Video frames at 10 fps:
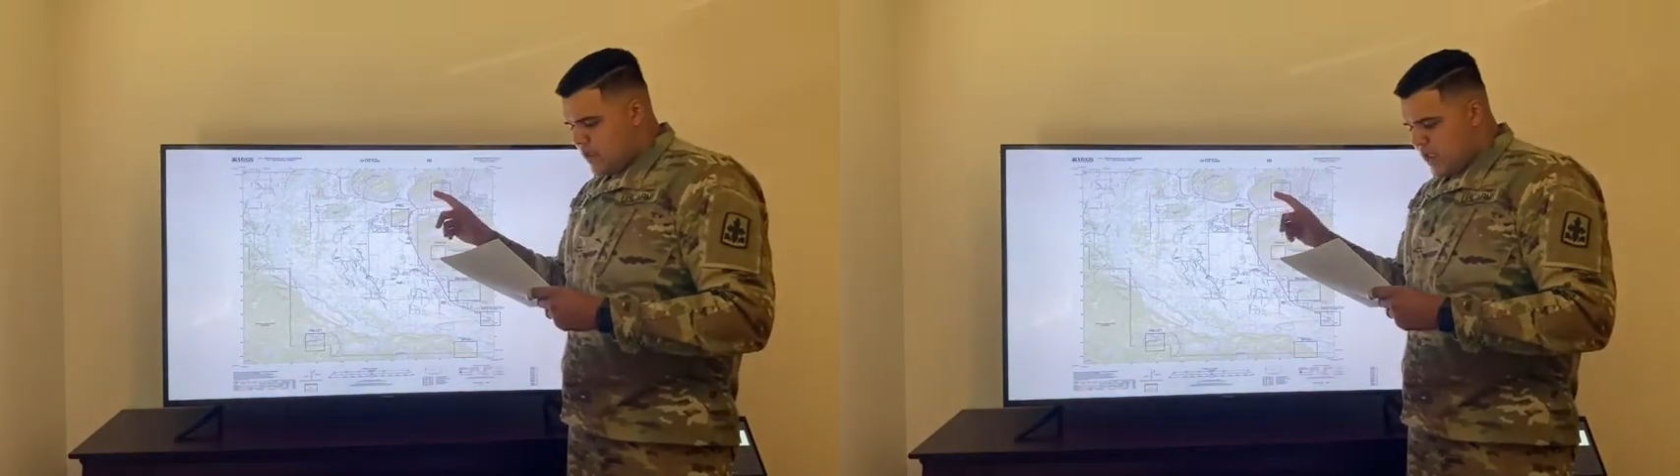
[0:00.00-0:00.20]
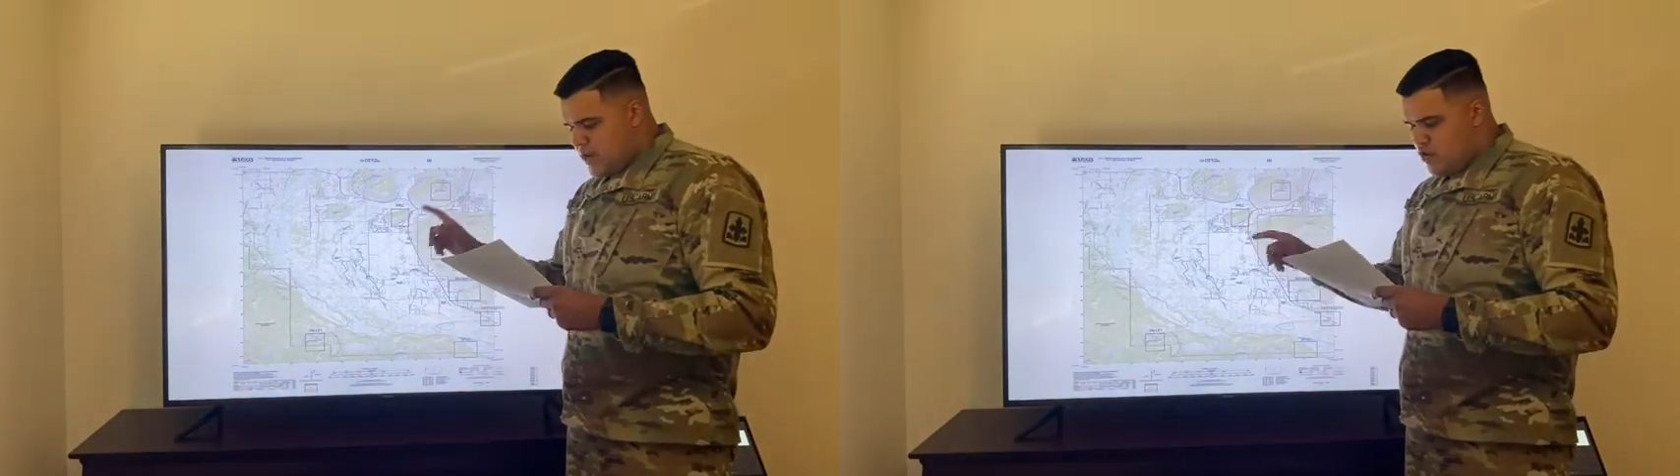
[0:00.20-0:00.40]

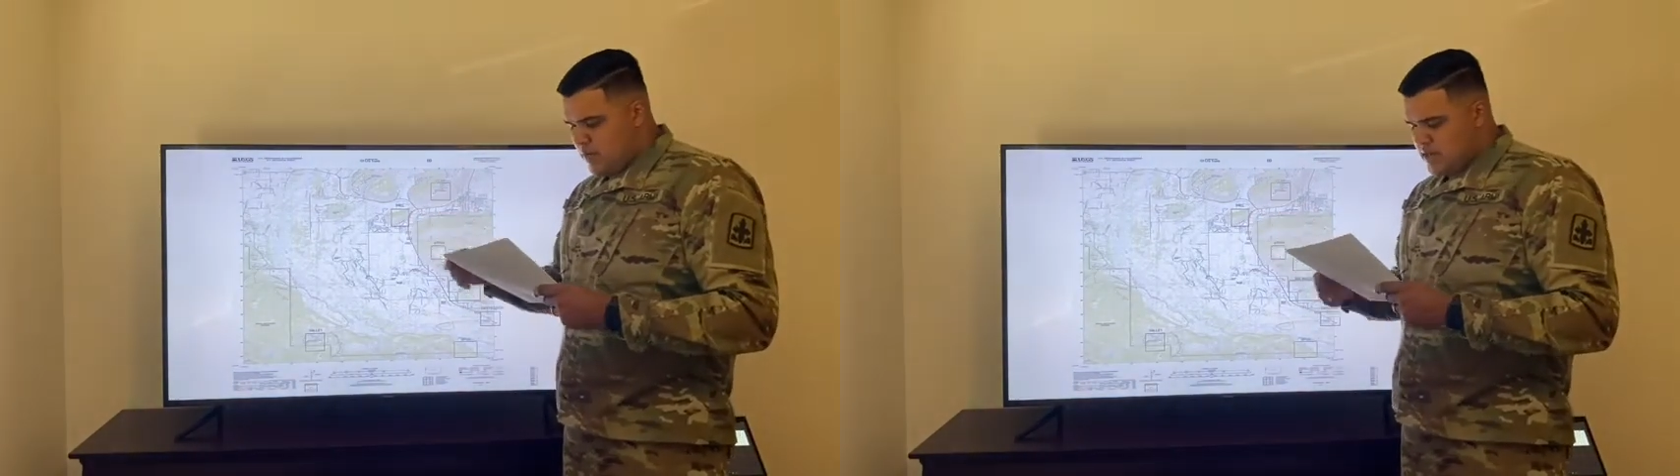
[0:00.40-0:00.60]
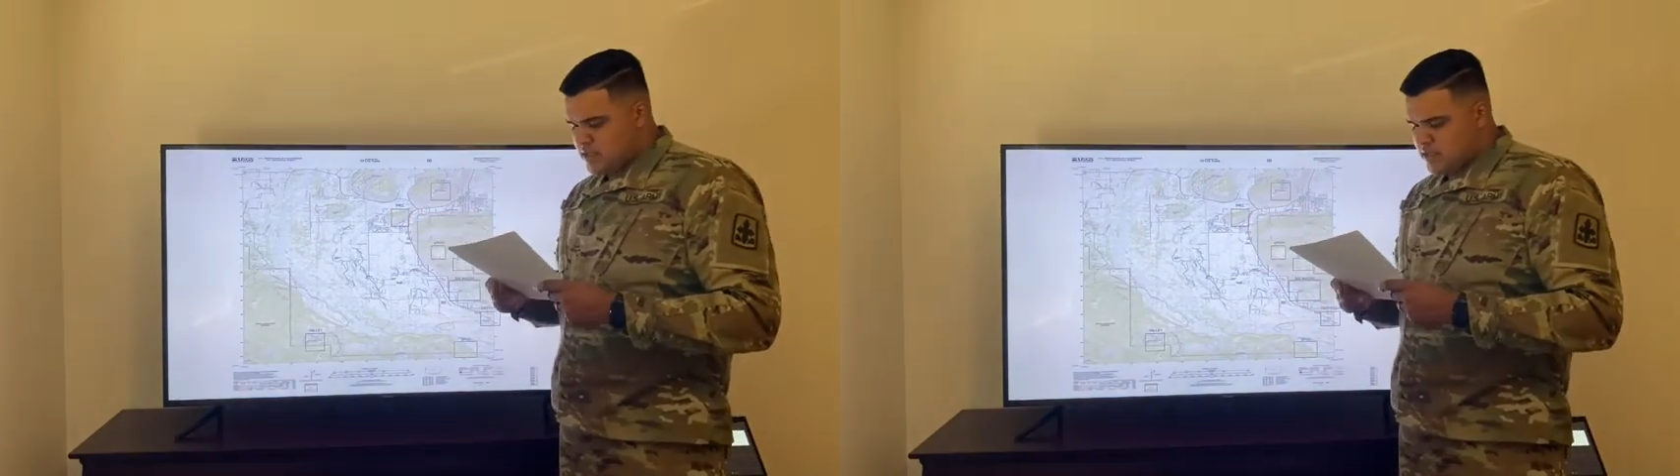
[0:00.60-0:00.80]
and you
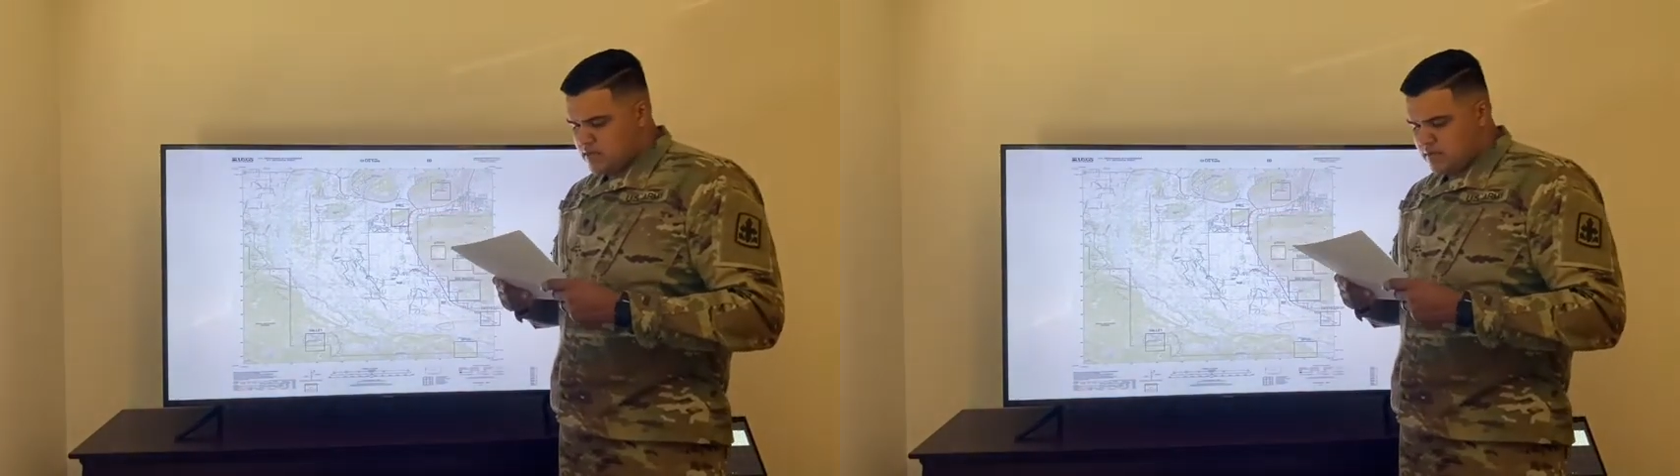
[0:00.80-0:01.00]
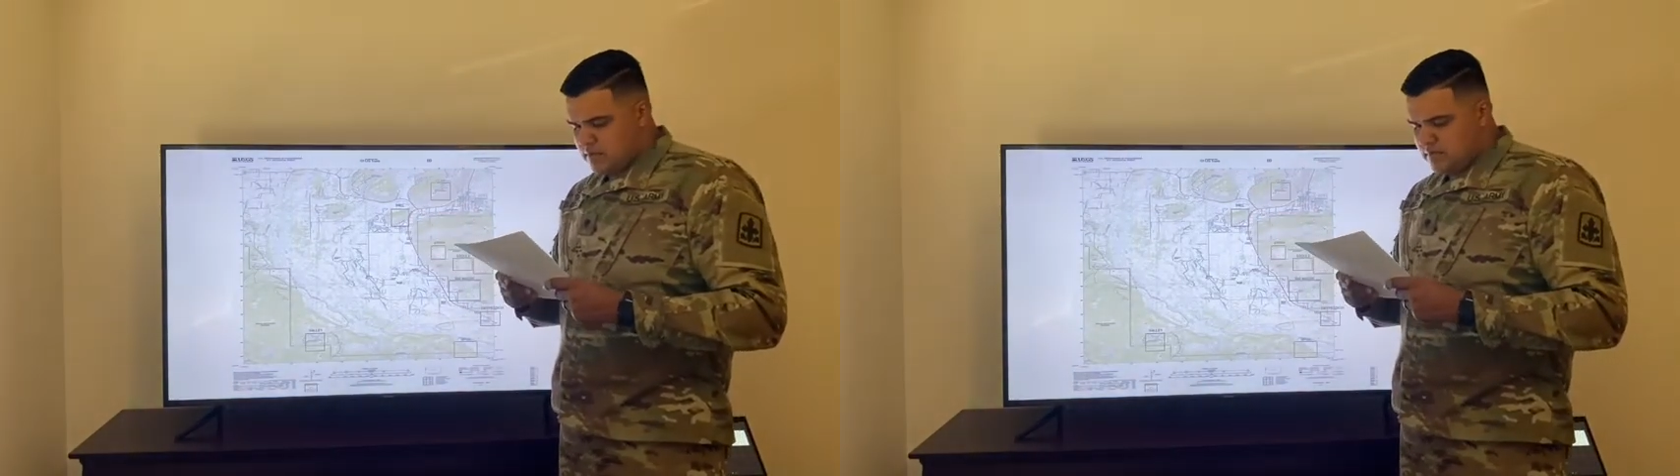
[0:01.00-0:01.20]
must
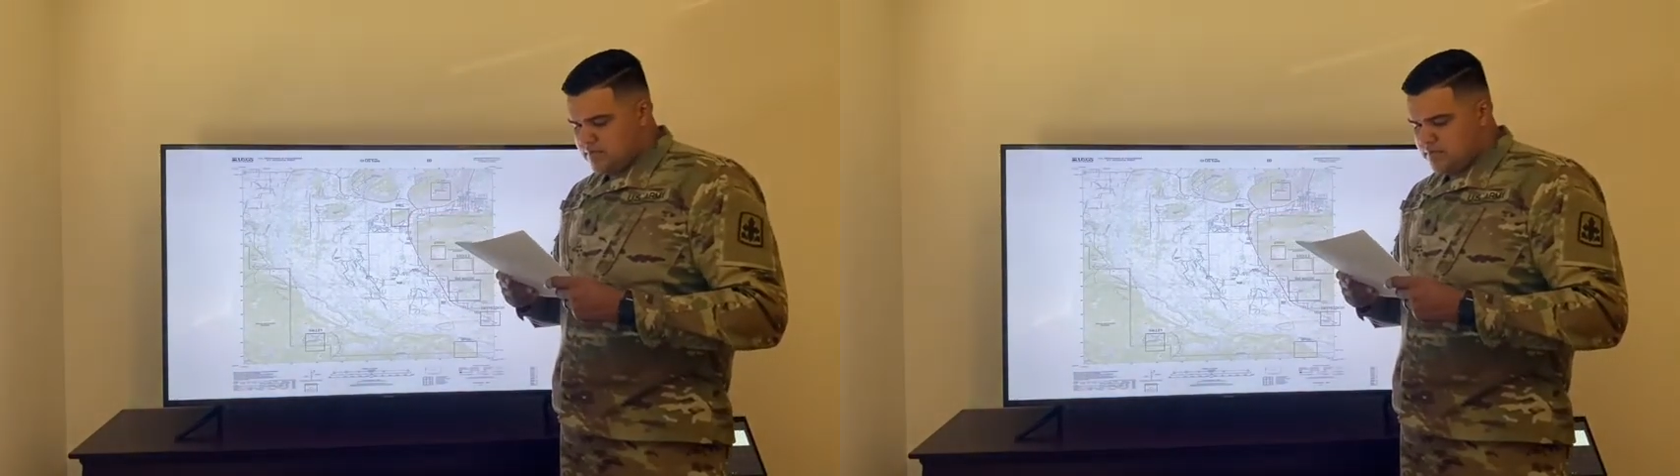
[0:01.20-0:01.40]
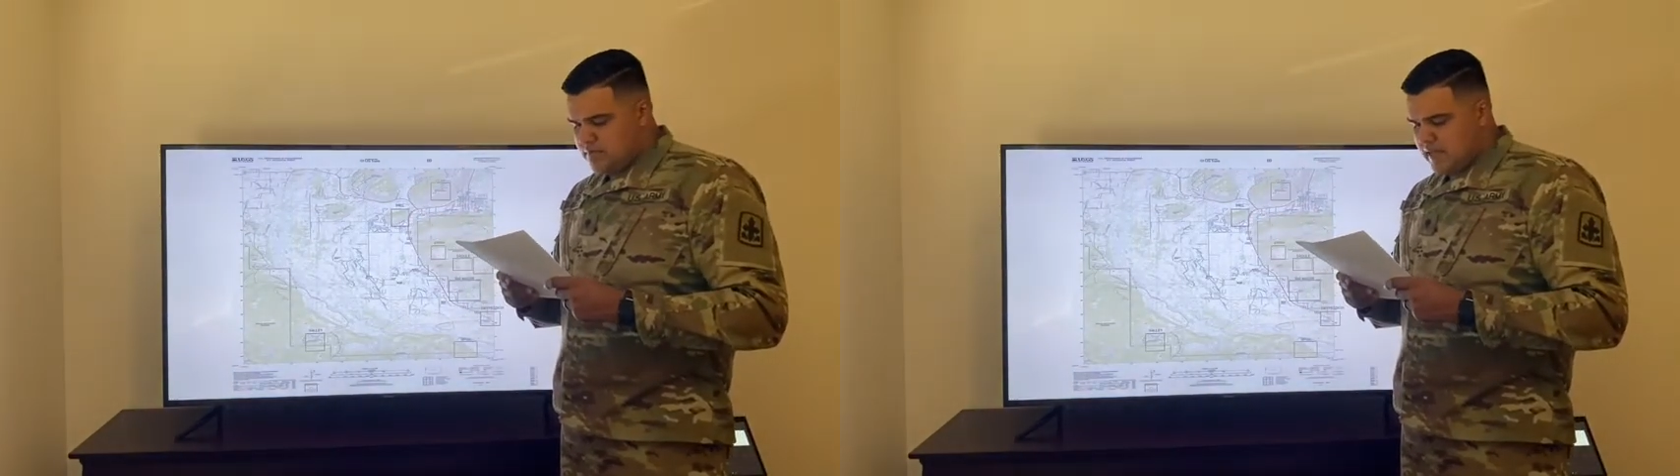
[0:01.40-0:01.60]

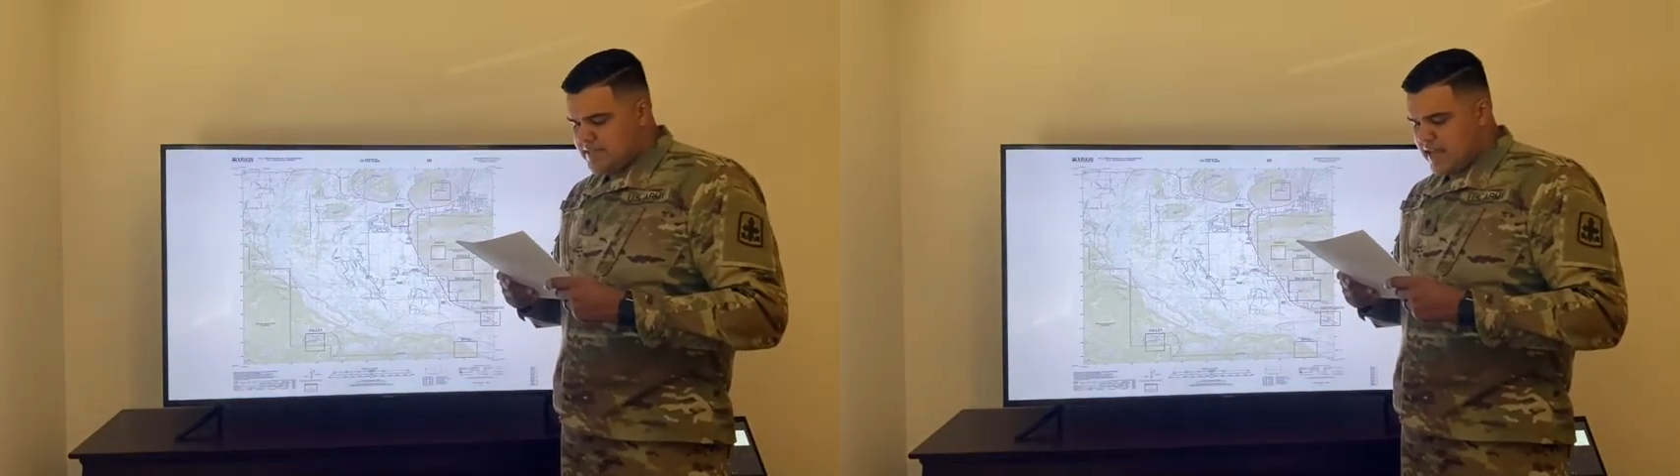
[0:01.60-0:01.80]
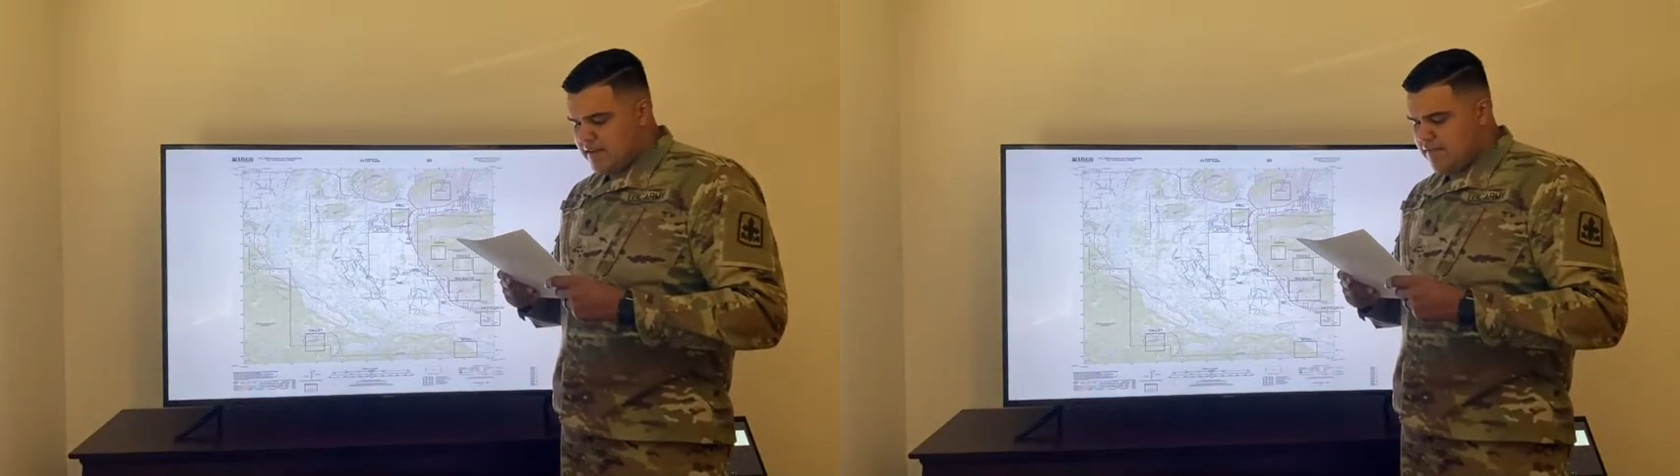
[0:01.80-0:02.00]

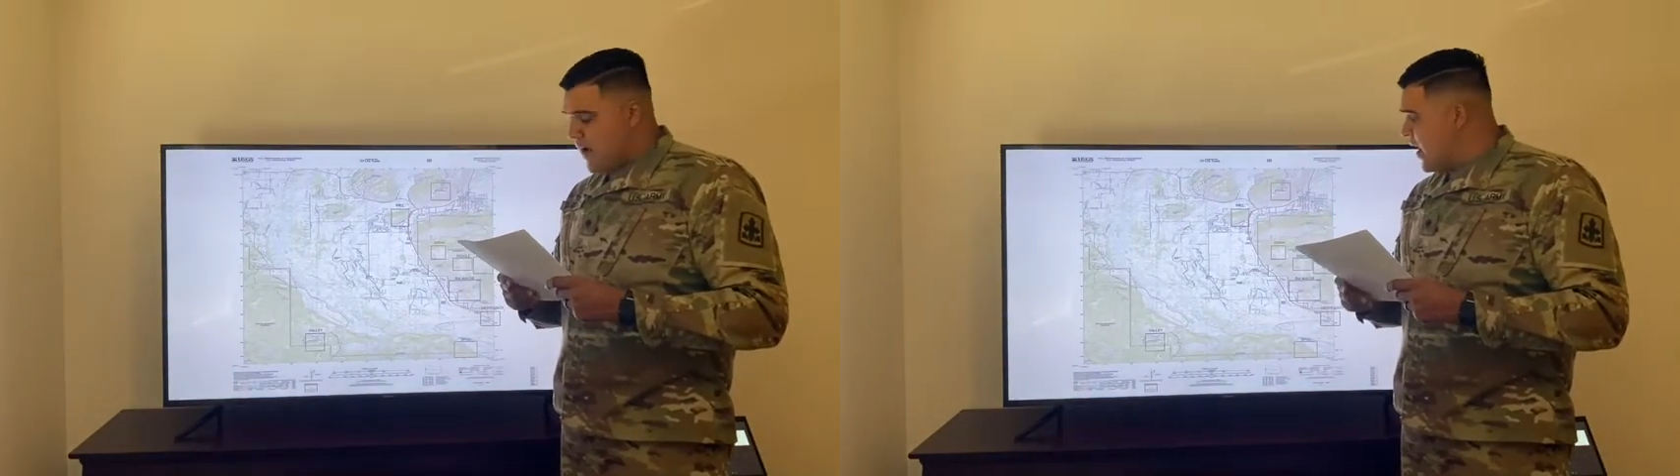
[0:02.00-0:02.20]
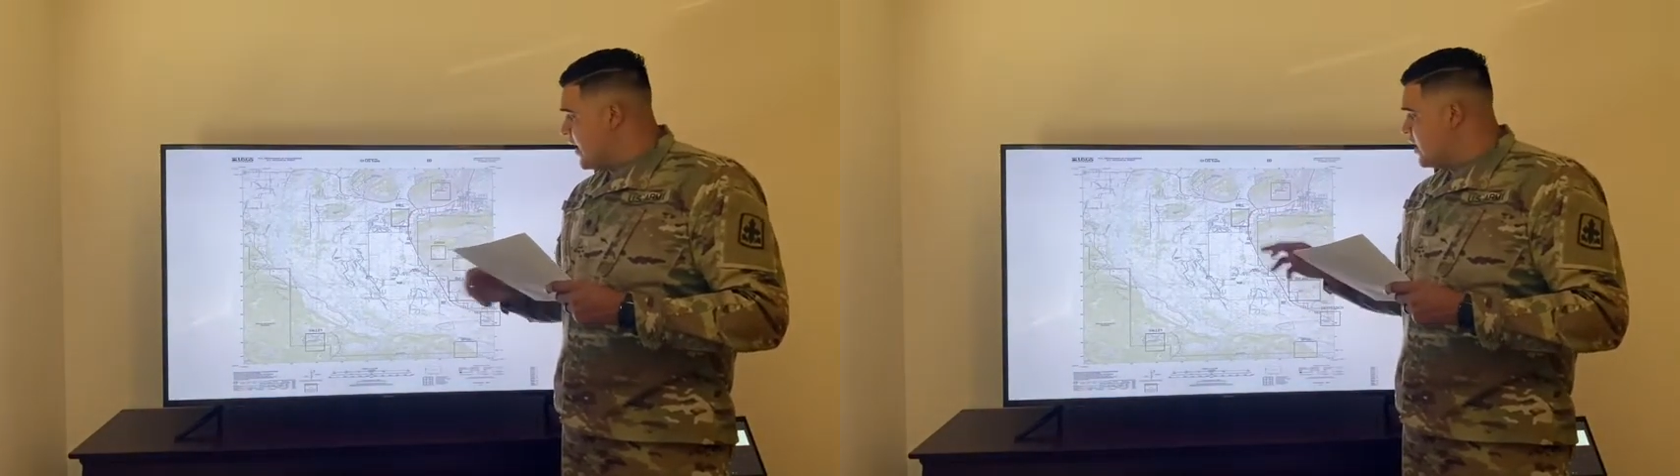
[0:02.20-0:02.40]

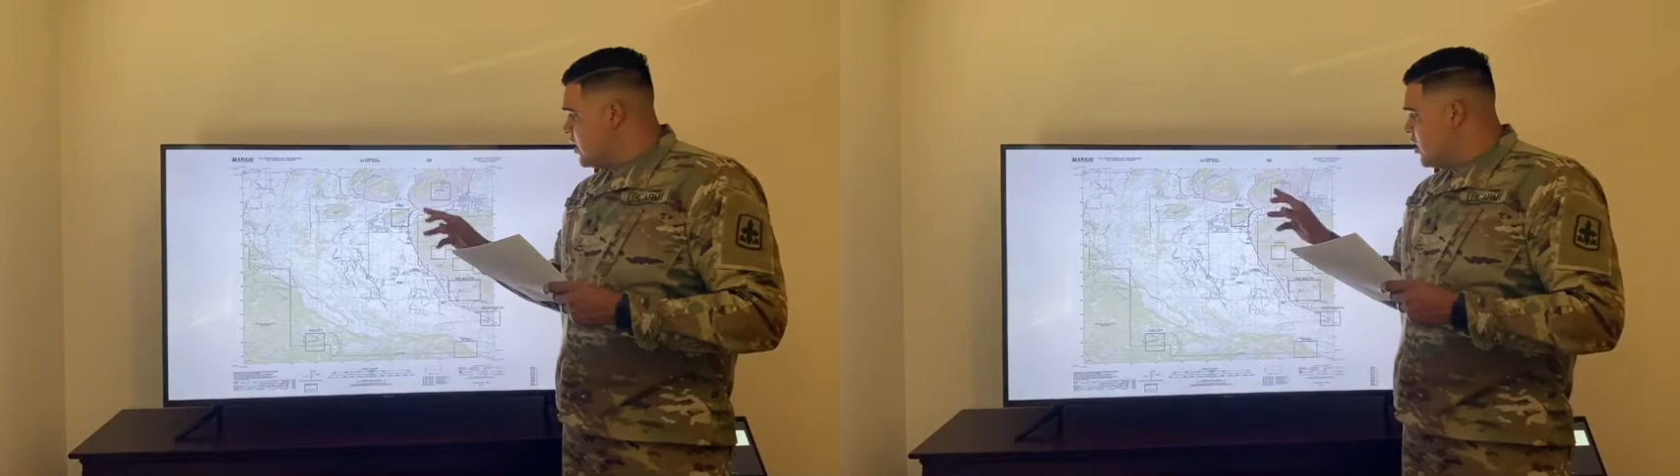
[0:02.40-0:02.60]
identify